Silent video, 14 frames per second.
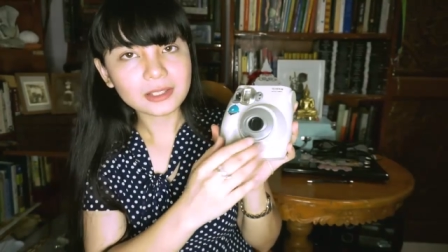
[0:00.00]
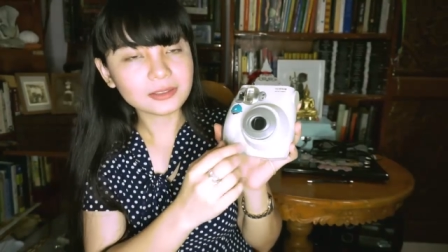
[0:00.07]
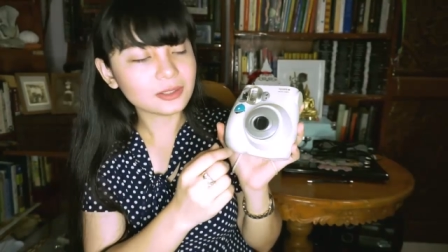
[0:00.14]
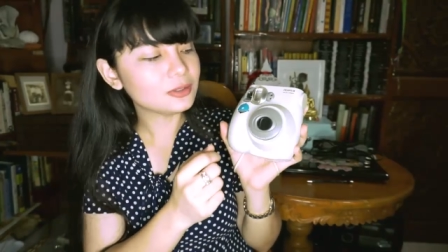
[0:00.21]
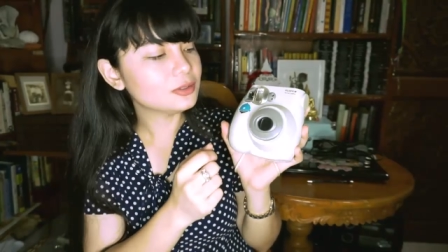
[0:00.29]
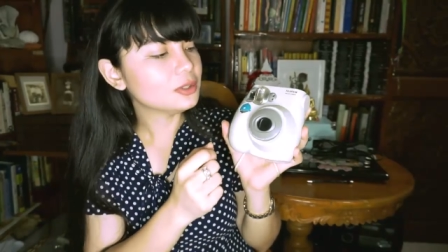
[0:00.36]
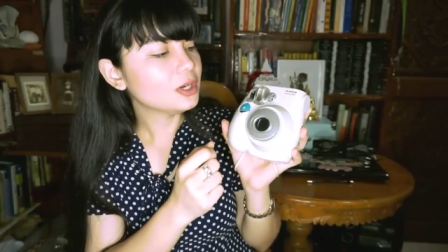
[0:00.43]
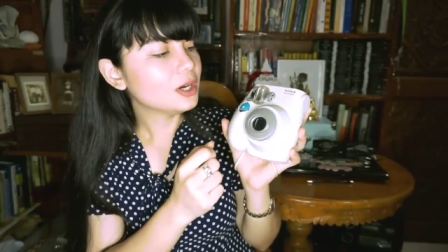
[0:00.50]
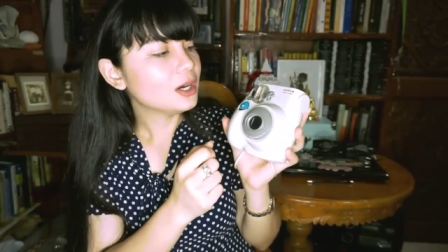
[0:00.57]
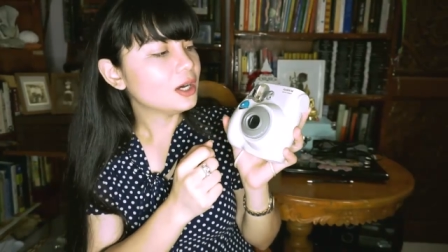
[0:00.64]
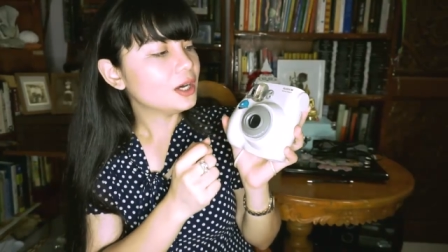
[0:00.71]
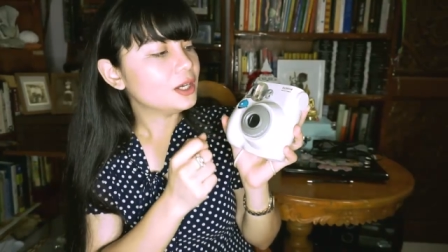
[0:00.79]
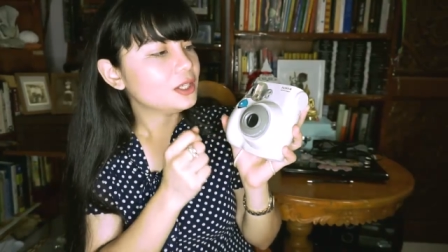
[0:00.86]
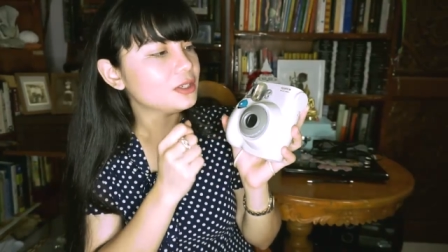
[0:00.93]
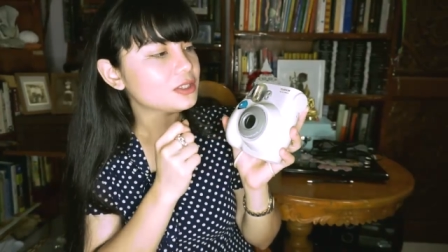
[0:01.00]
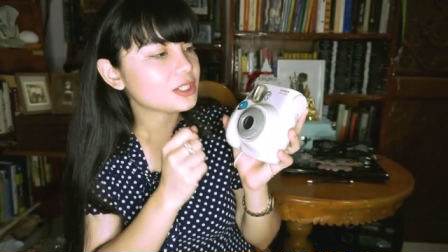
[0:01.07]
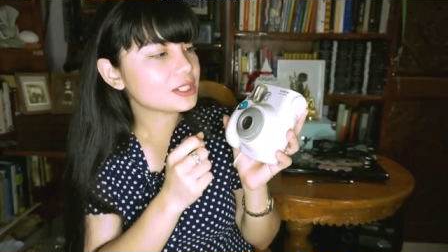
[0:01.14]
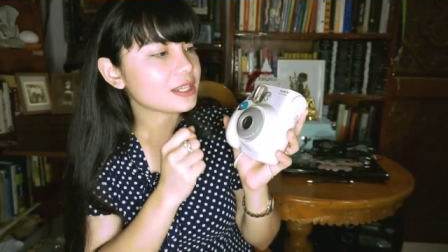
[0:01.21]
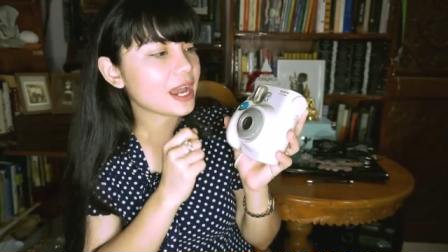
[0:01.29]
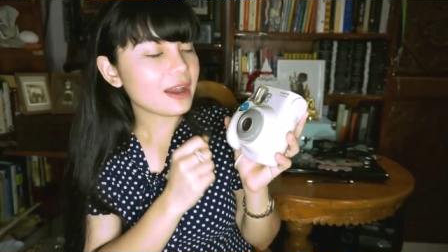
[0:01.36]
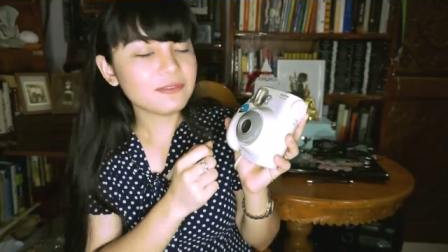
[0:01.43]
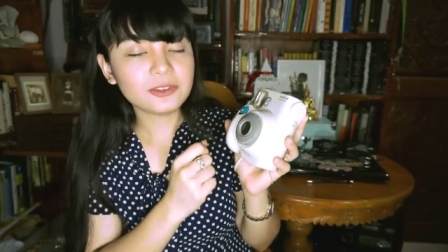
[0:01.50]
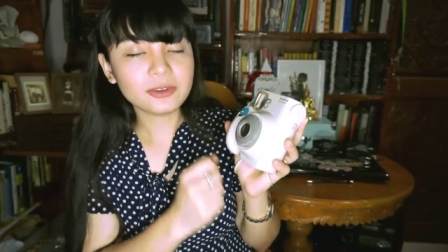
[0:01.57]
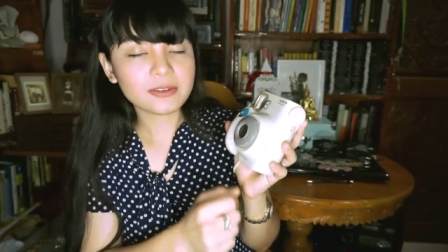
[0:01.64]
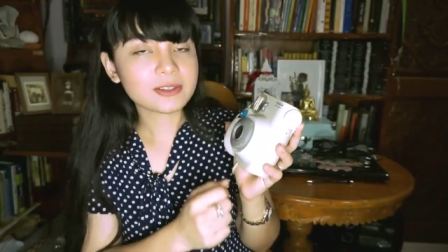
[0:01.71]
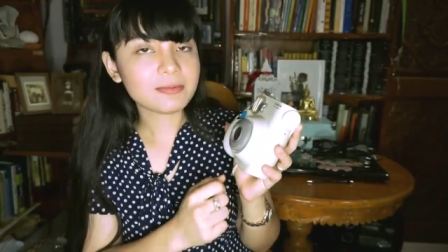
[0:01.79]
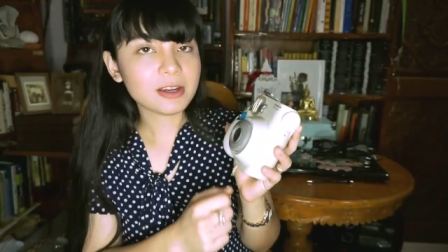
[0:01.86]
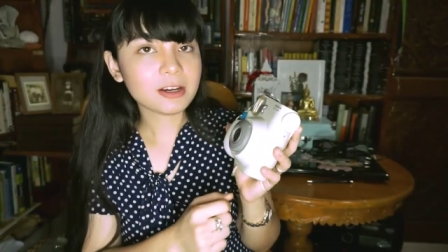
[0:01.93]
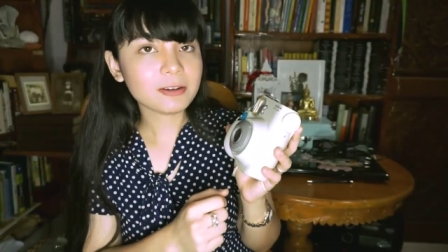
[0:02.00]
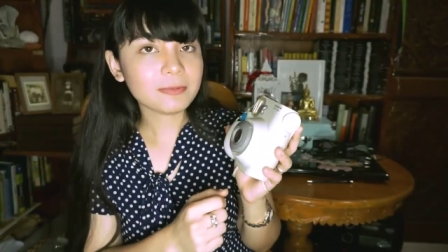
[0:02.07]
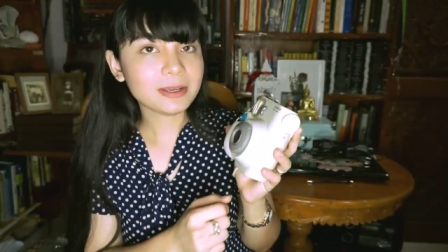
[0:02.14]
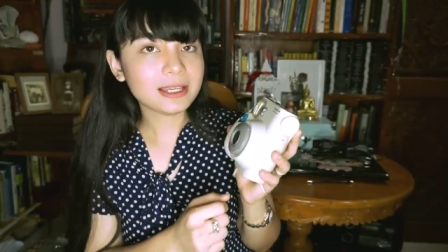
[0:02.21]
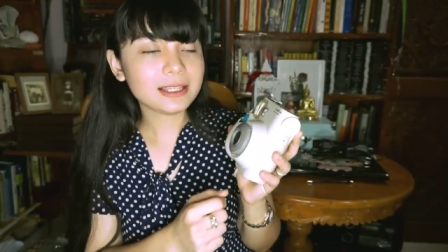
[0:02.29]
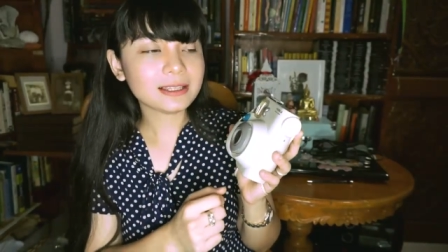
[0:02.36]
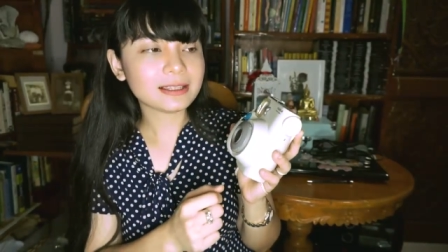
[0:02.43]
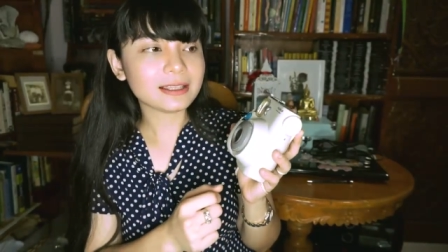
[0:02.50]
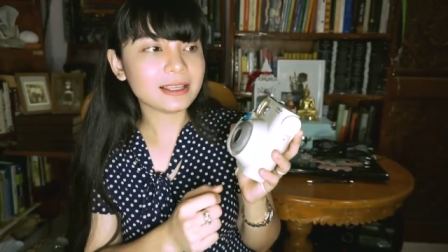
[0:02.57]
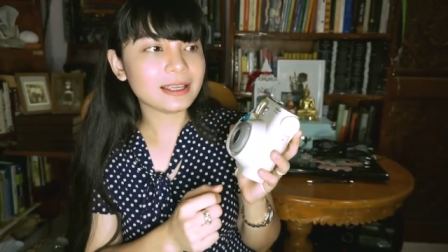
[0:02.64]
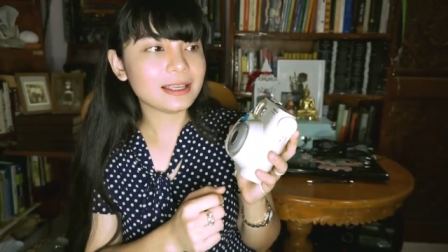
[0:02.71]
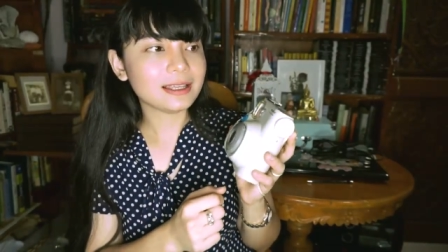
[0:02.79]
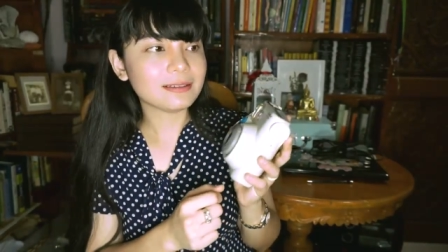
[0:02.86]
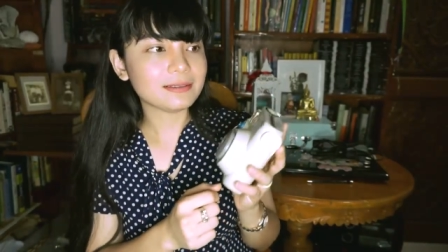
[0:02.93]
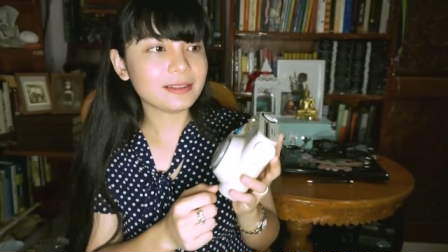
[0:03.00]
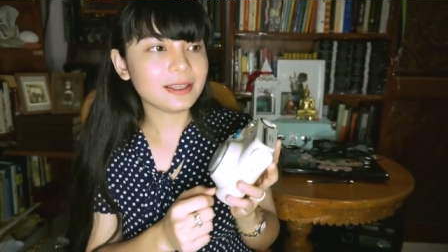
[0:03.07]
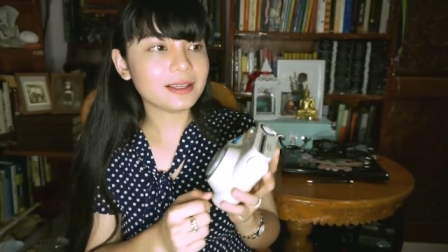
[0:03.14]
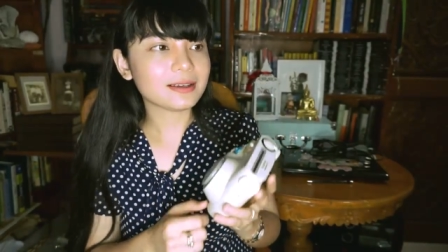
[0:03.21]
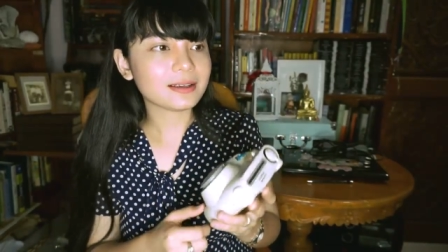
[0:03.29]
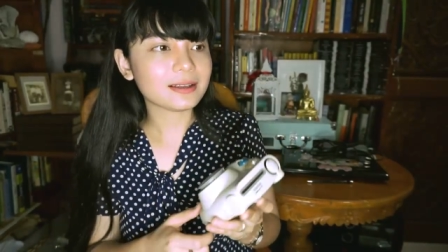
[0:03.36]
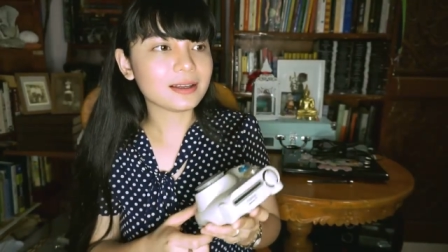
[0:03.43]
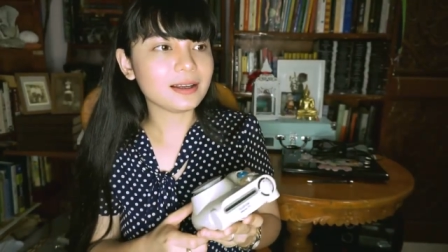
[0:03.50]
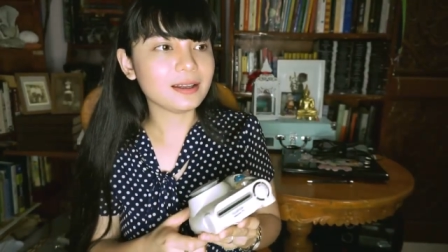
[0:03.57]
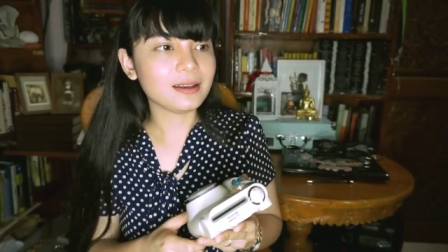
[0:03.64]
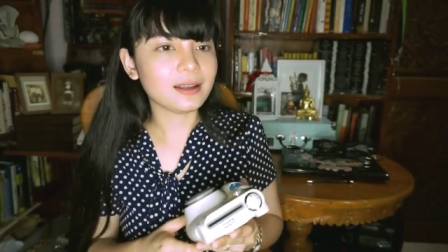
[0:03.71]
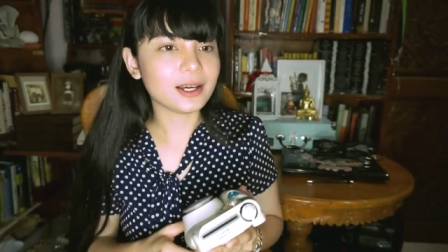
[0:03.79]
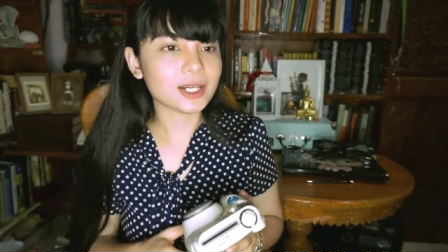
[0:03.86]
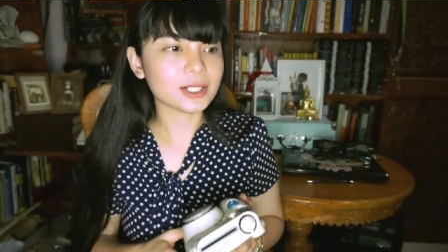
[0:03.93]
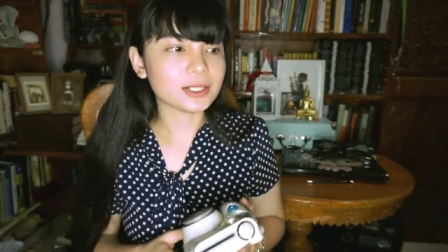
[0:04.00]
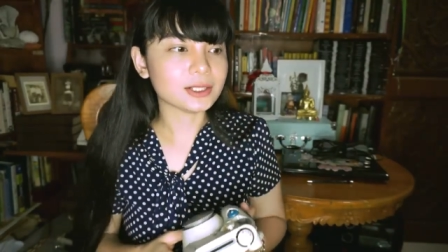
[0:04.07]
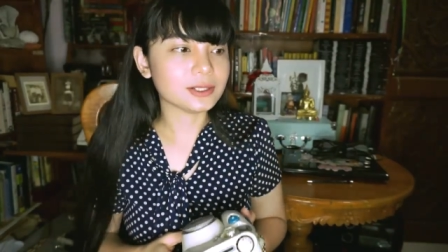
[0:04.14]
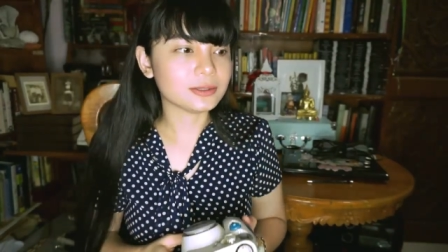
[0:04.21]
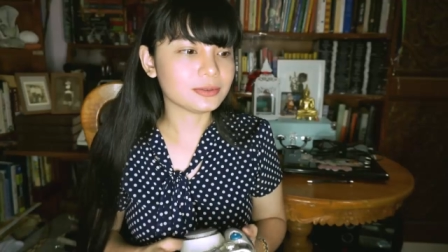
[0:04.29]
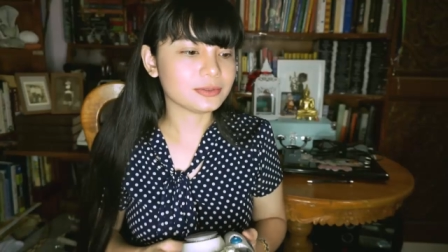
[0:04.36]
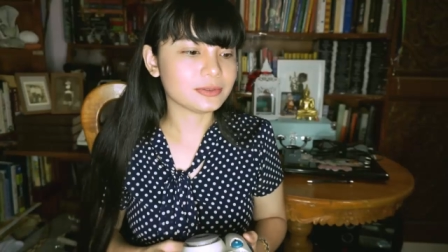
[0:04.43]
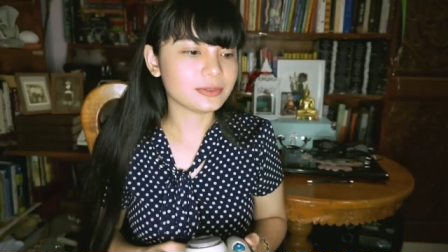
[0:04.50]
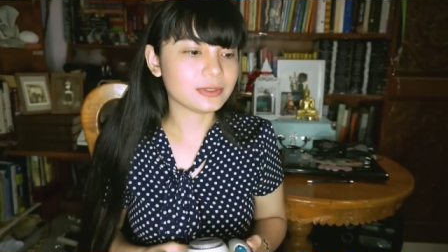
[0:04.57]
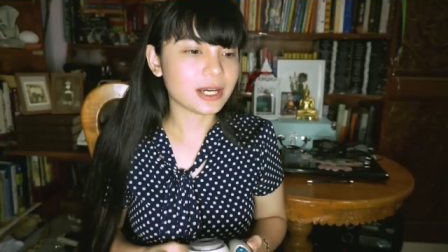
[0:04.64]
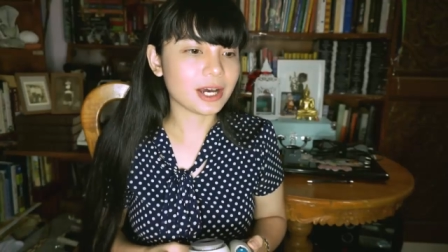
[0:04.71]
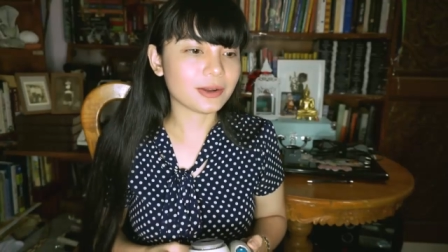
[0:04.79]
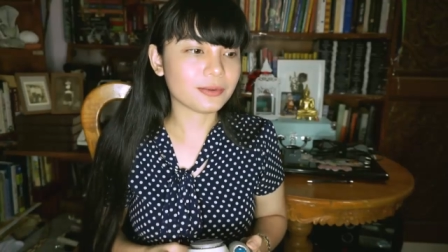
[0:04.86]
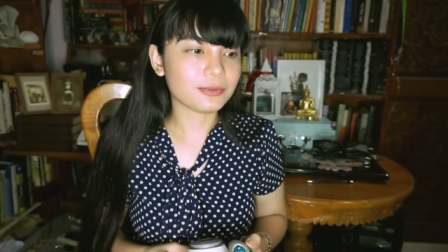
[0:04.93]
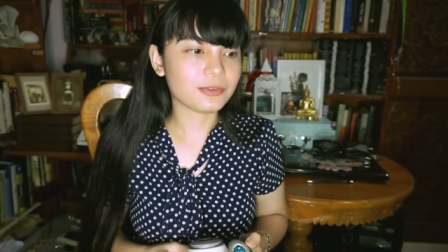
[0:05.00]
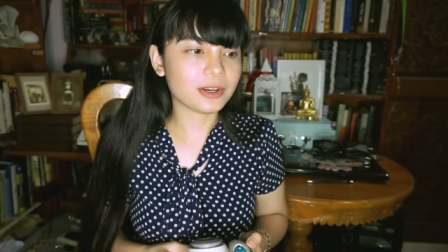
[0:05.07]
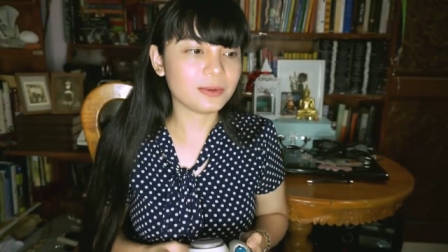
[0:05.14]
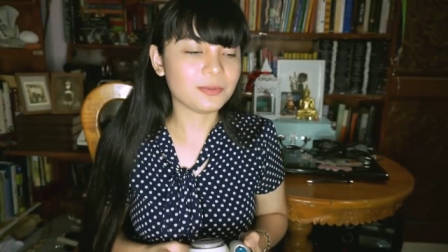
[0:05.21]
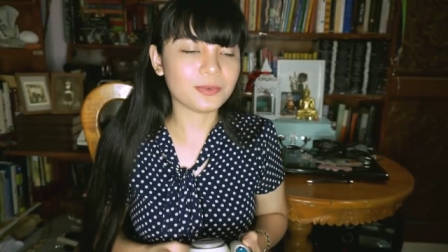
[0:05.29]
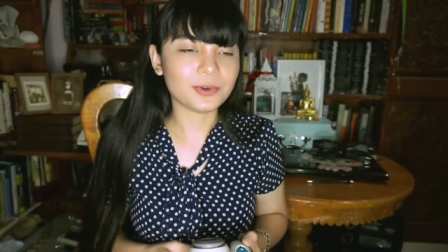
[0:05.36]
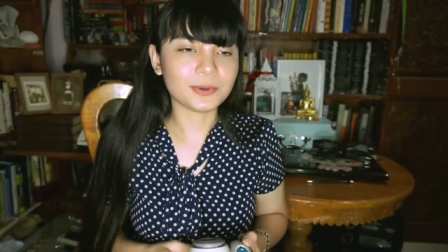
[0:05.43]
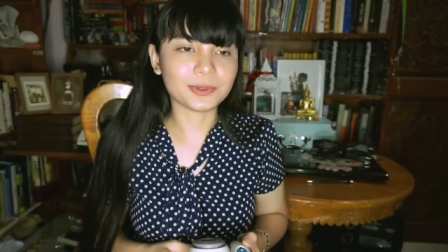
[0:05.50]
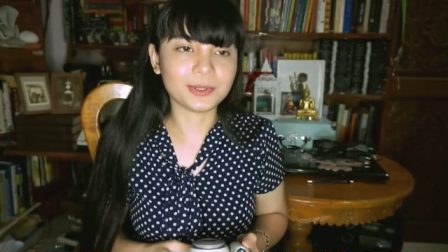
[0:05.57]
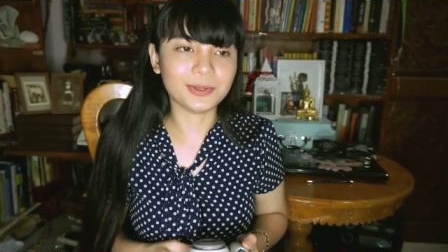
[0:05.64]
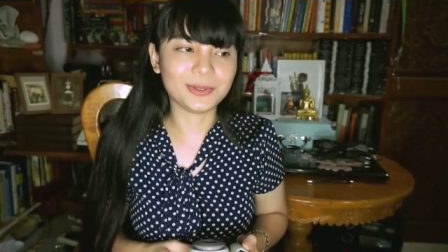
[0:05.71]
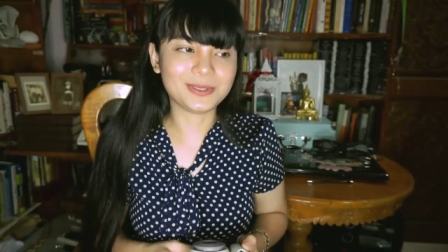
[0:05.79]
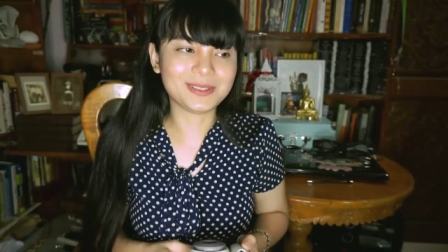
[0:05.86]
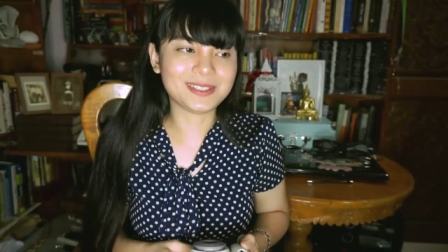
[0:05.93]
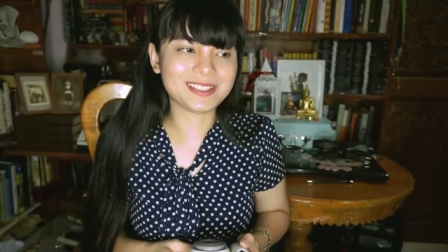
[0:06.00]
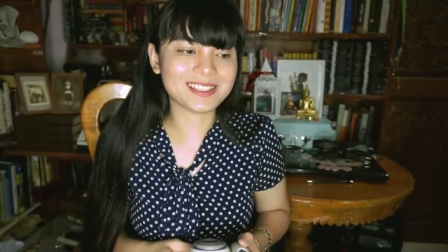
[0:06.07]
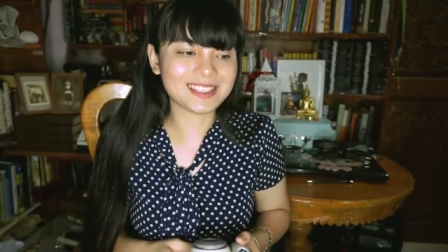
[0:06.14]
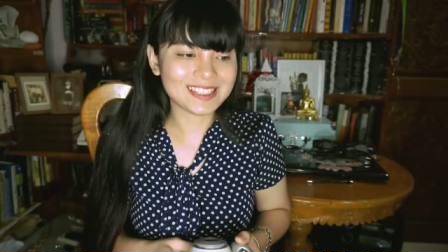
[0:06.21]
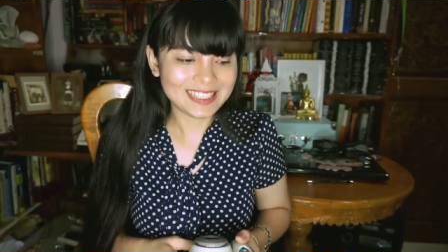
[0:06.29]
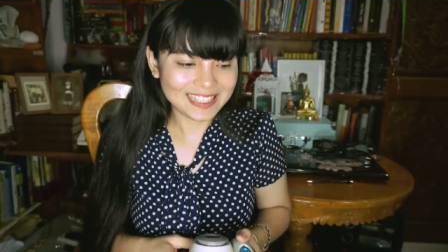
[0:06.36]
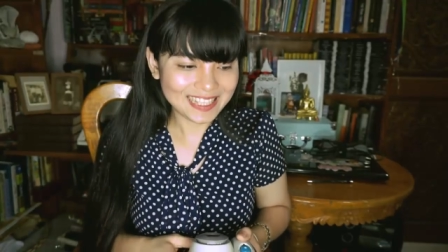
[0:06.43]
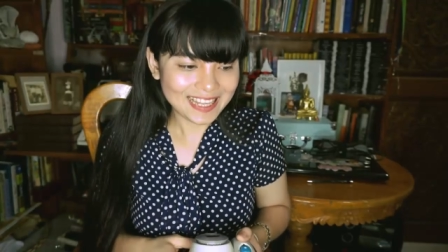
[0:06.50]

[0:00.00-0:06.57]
So you just have to experiment and take a lot of out-of-frame photos